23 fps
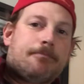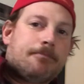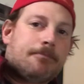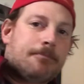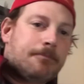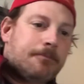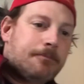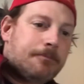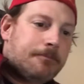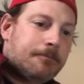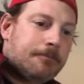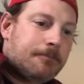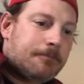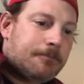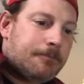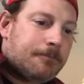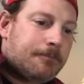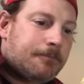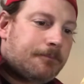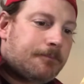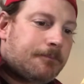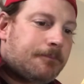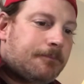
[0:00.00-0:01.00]

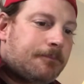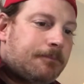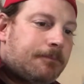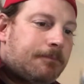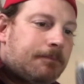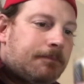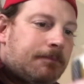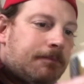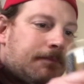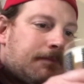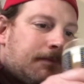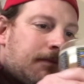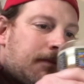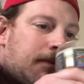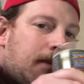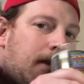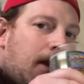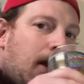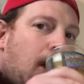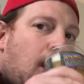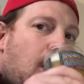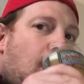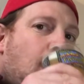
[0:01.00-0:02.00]

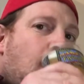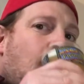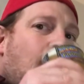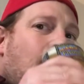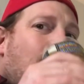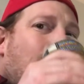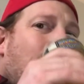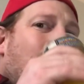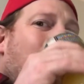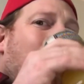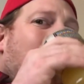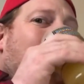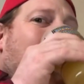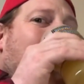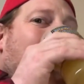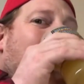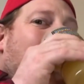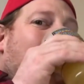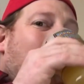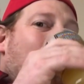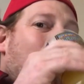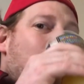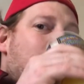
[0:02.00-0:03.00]

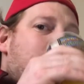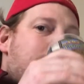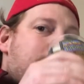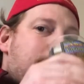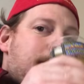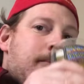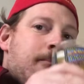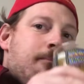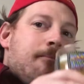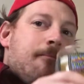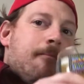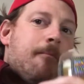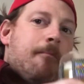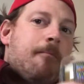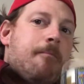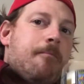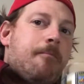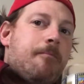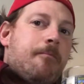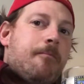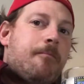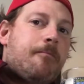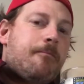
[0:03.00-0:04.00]

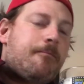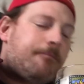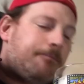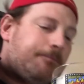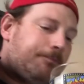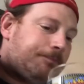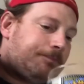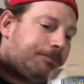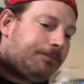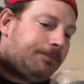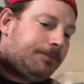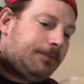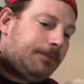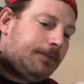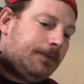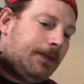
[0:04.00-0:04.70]
Nothing is said.